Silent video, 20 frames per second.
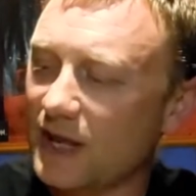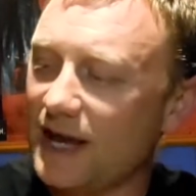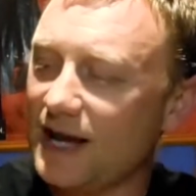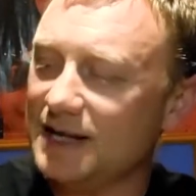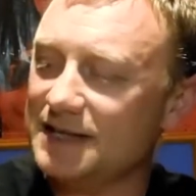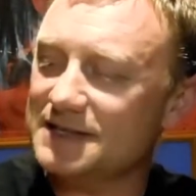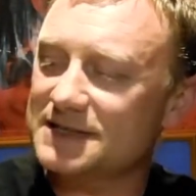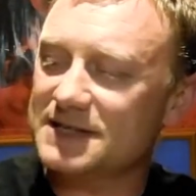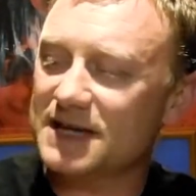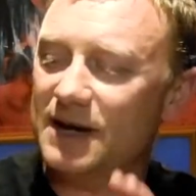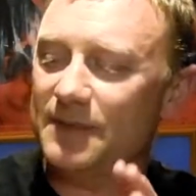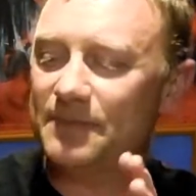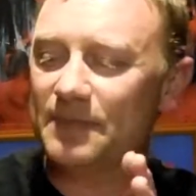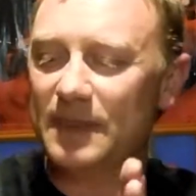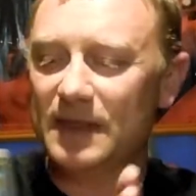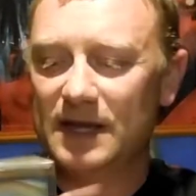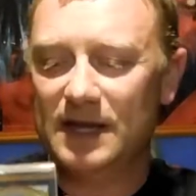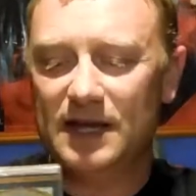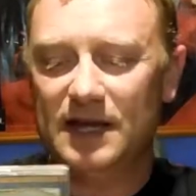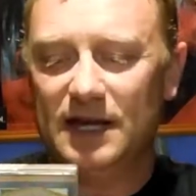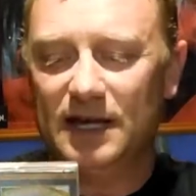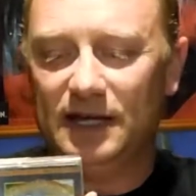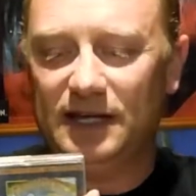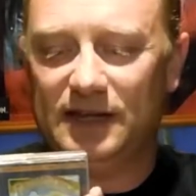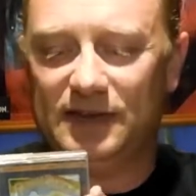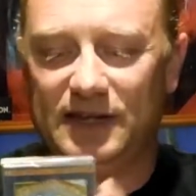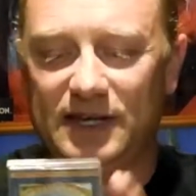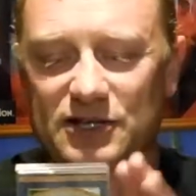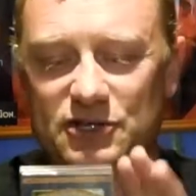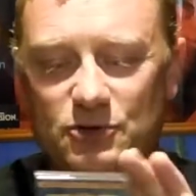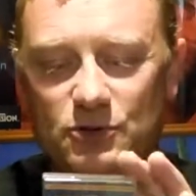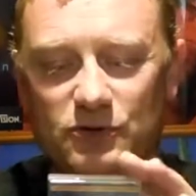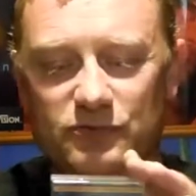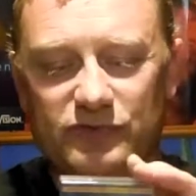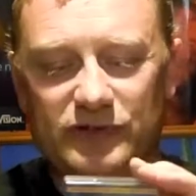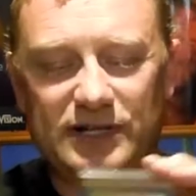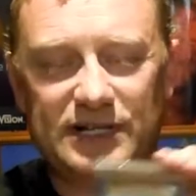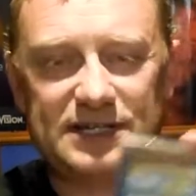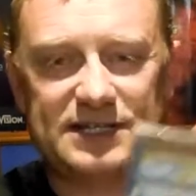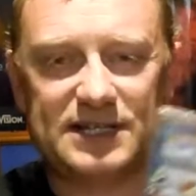And yeah, the Hit Squad
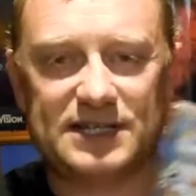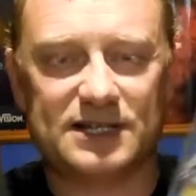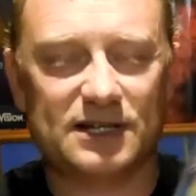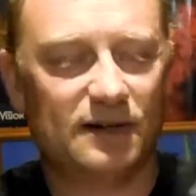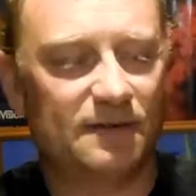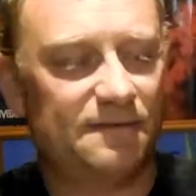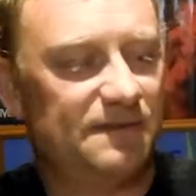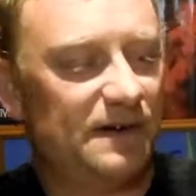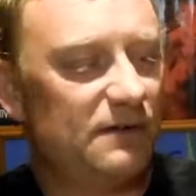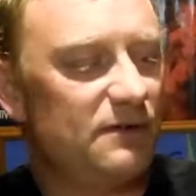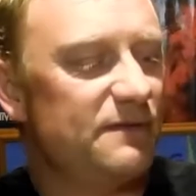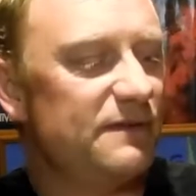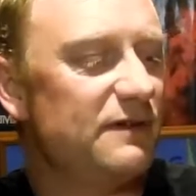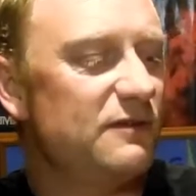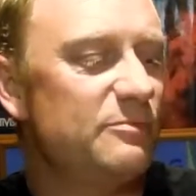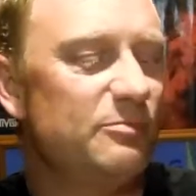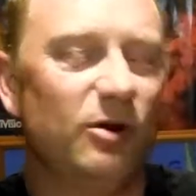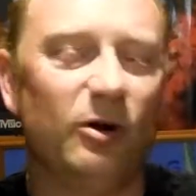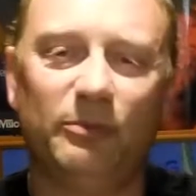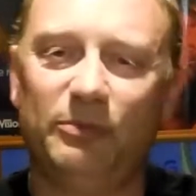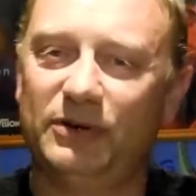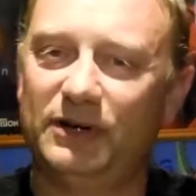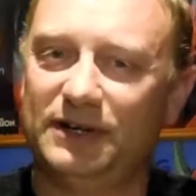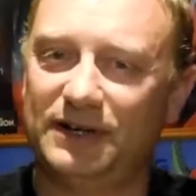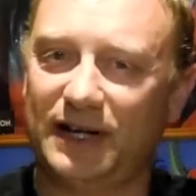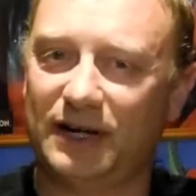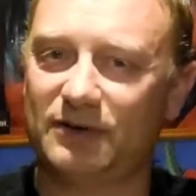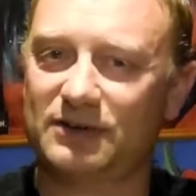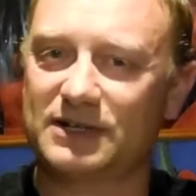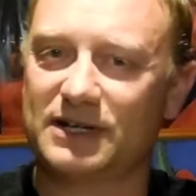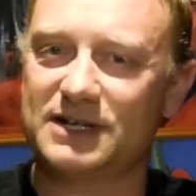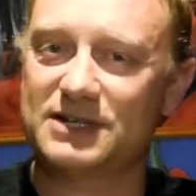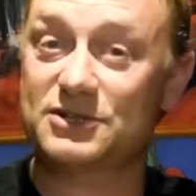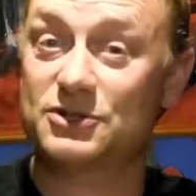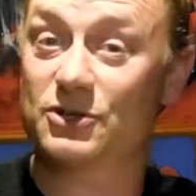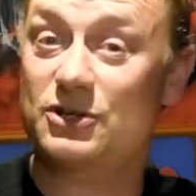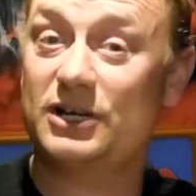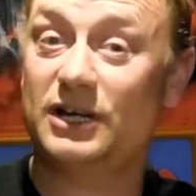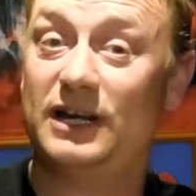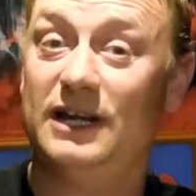releases are very, very popular nowadays
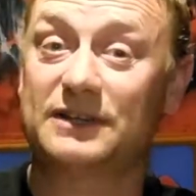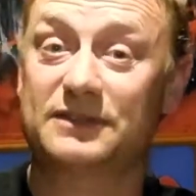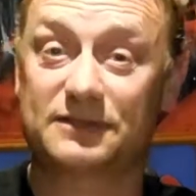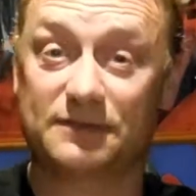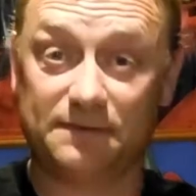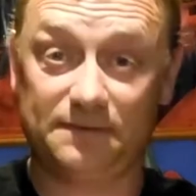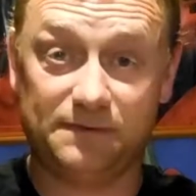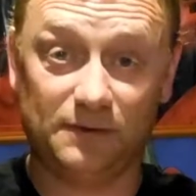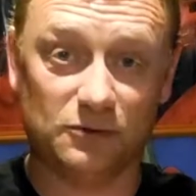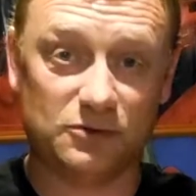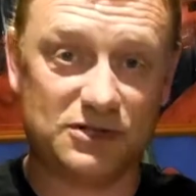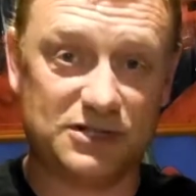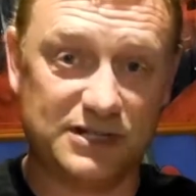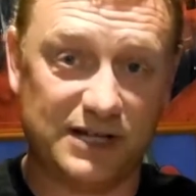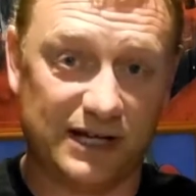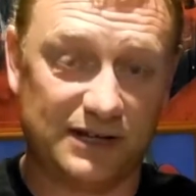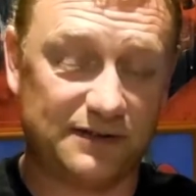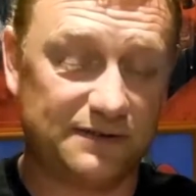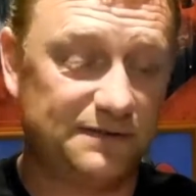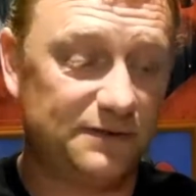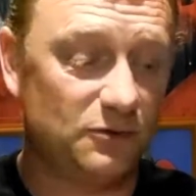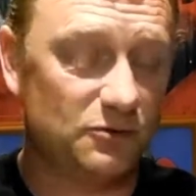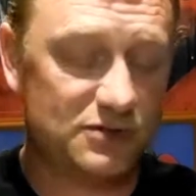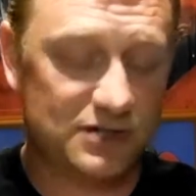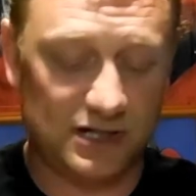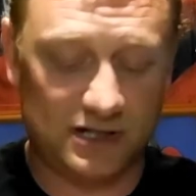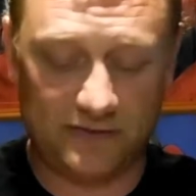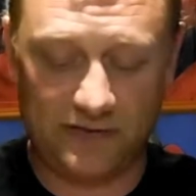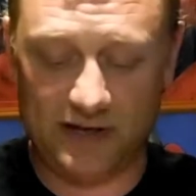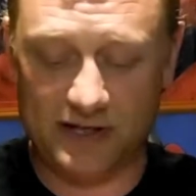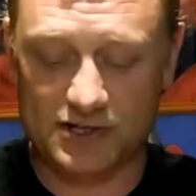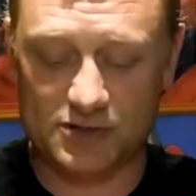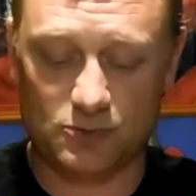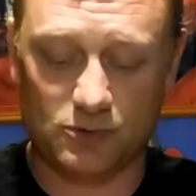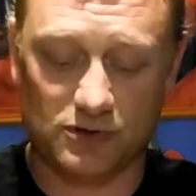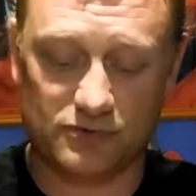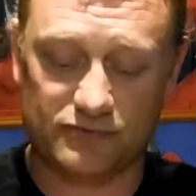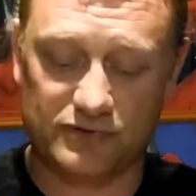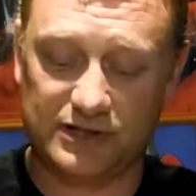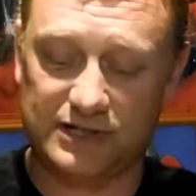to collect the full set of Hit
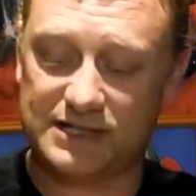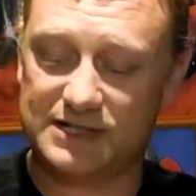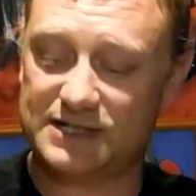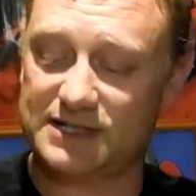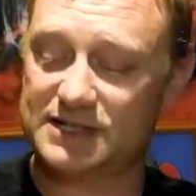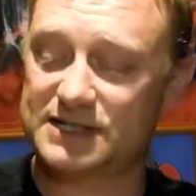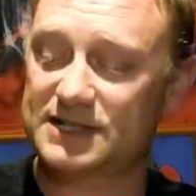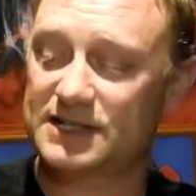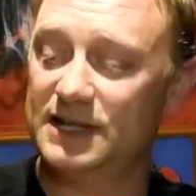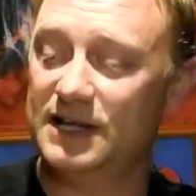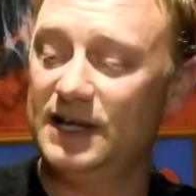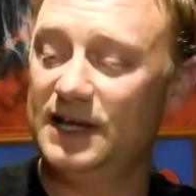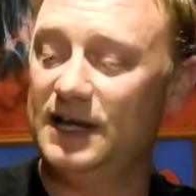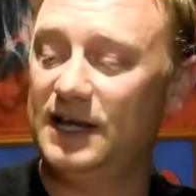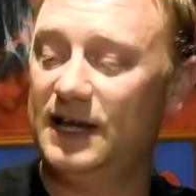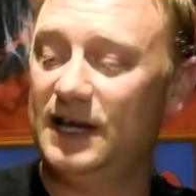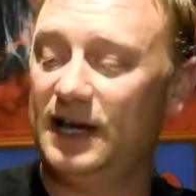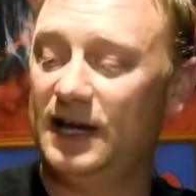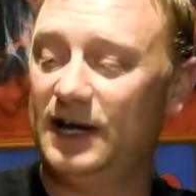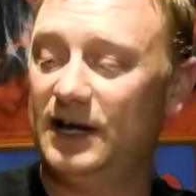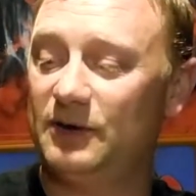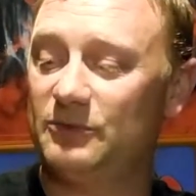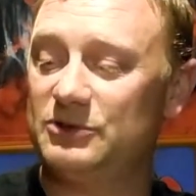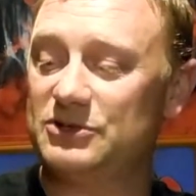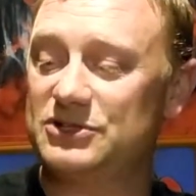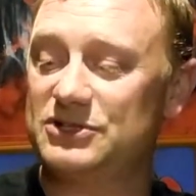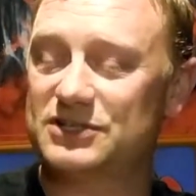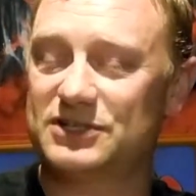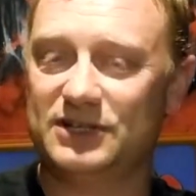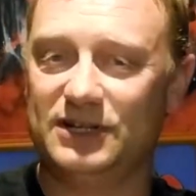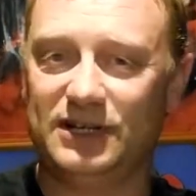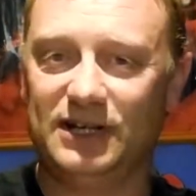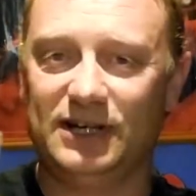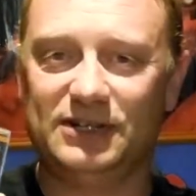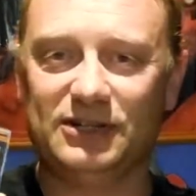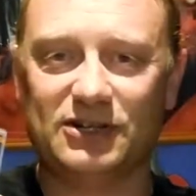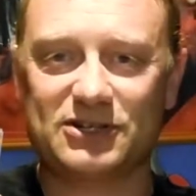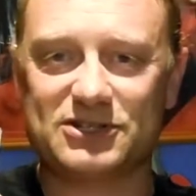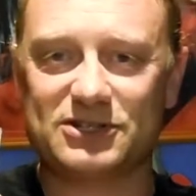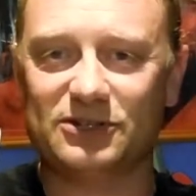Squad releases, which is a
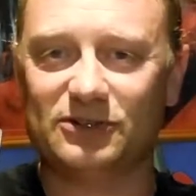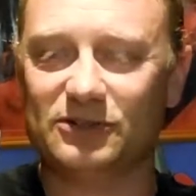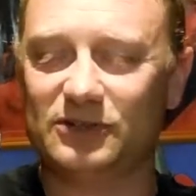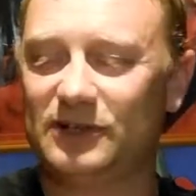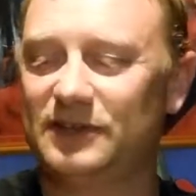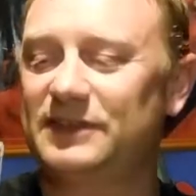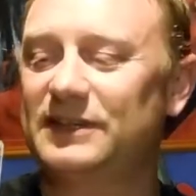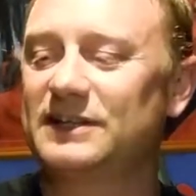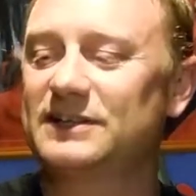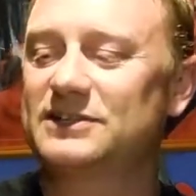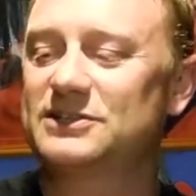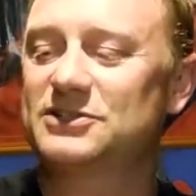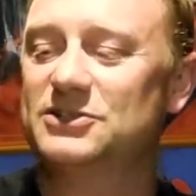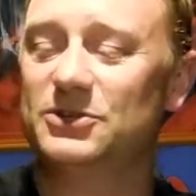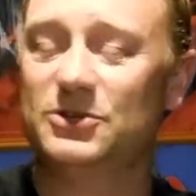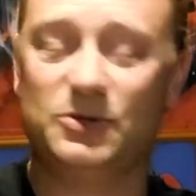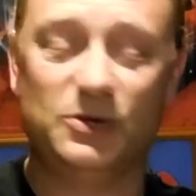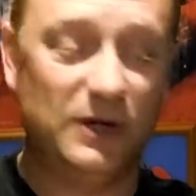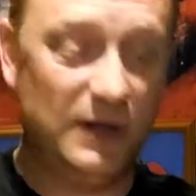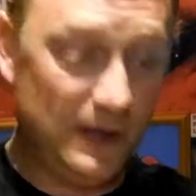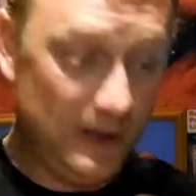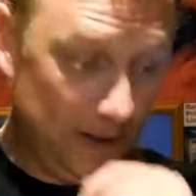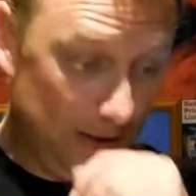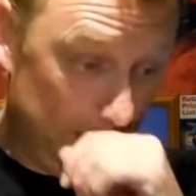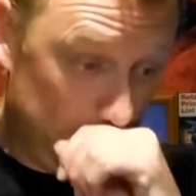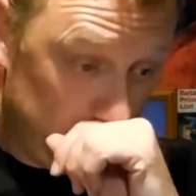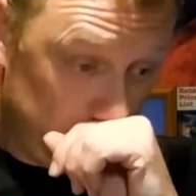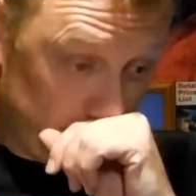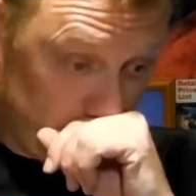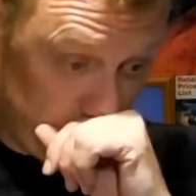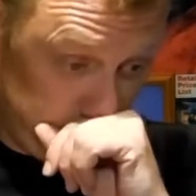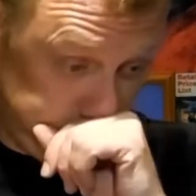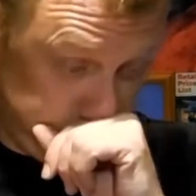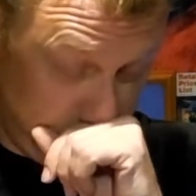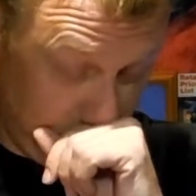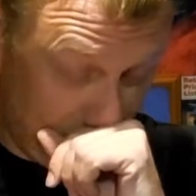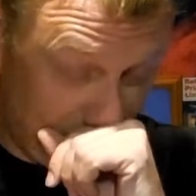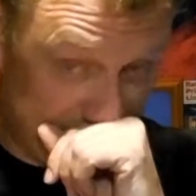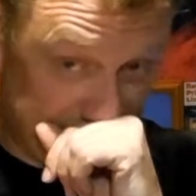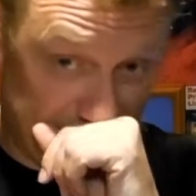nice little thing to do.
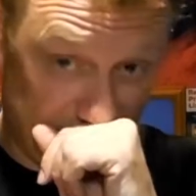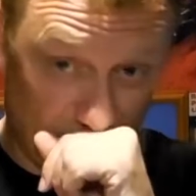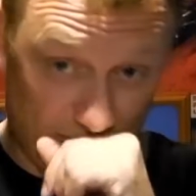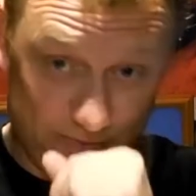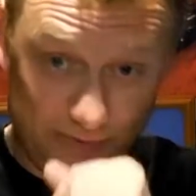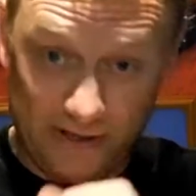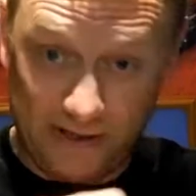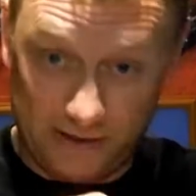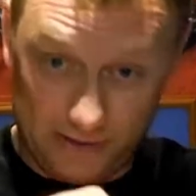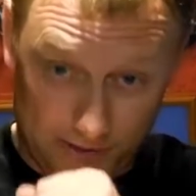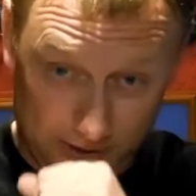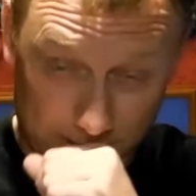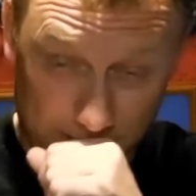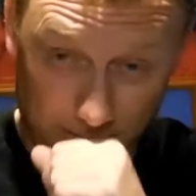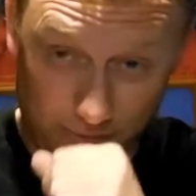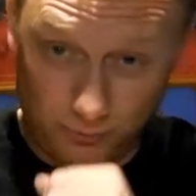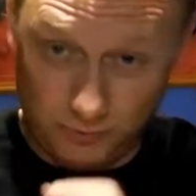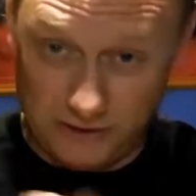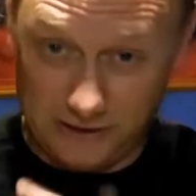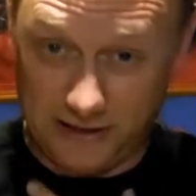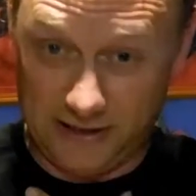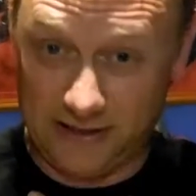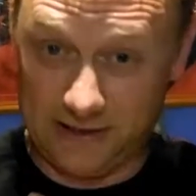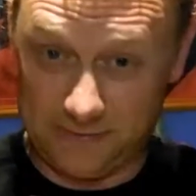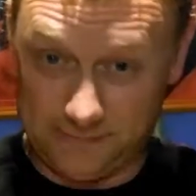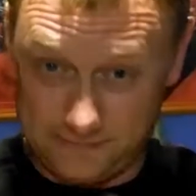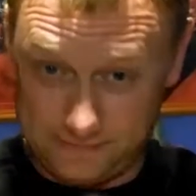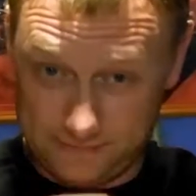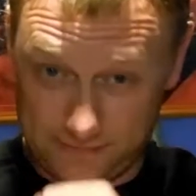Excuse me, while I